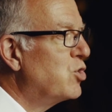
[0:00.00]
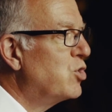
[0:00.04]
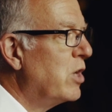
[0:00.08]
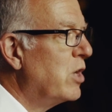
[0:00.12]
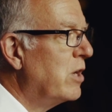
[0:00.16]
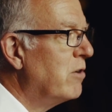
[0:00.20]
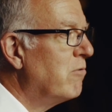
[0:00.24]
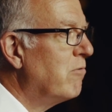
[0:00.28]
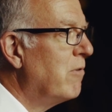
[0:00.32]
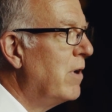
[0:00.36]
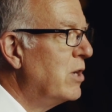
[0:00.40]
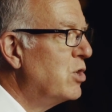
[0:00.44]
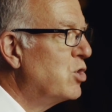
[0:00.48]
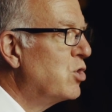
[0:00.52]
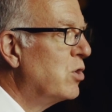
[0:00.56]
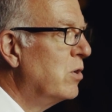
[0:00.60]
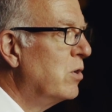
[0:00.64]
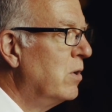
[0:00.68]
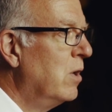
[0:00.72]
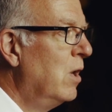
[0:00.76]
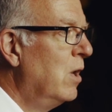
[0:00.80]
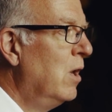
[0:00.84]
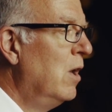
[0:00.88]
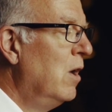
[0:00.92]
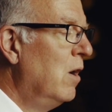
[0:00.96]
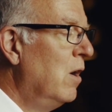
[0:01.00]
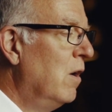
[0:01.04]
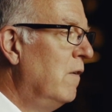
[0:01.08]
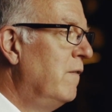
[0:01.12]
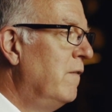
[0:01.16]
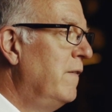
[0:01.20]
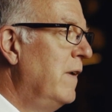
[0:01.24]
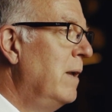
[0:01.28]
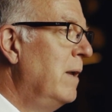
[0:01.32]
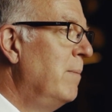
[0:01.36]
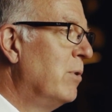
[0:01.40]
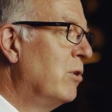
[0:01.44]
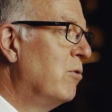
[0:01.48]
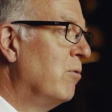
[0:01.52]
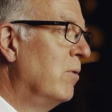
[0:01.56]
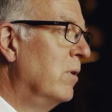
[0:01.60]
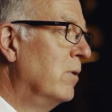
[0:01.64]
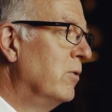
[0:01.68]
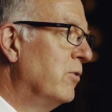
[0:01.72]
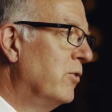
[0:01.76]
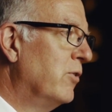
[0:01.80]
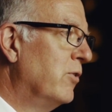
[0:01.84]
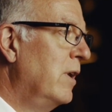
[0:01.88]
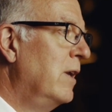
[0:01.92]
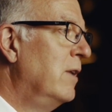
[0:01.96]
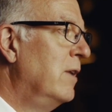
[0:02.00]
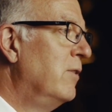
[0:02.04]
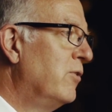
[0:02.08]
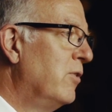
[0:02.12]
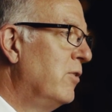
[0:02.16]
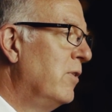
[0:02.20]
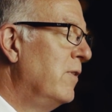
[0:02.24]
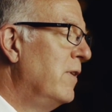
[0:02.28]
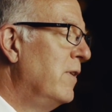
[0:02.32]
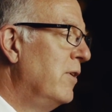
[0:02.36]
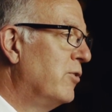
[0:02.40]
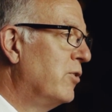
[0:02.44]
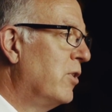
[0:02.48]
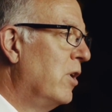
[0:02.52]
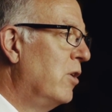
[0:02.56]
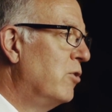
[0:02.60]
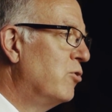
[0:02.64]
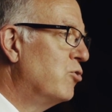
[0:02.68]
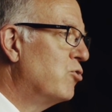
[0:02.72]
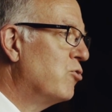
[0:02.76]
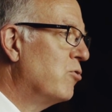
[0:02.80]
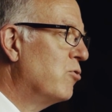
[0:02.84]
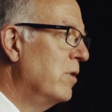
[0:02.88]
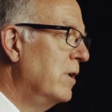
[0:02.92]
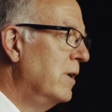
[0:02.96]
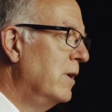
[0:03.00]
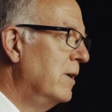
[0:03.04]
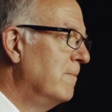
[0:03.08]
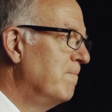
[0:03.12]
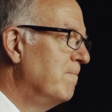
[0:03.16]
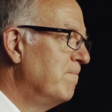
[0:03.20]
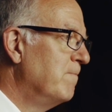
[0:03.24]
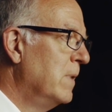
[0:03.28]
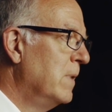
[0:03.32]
generation of immigrants into this country.